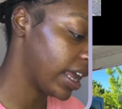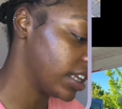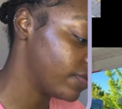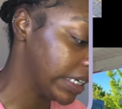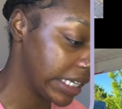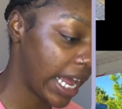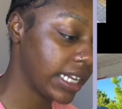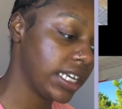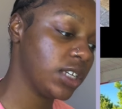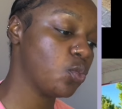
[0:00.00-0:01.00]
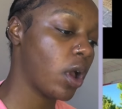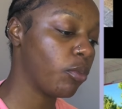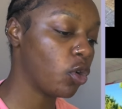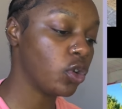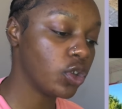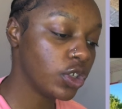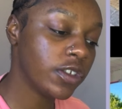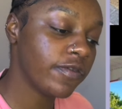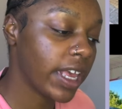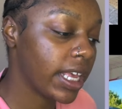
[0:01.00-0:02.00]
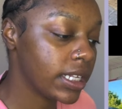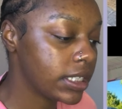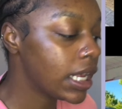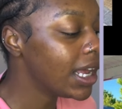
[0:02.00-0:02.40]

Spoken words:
had already added were more loose fits,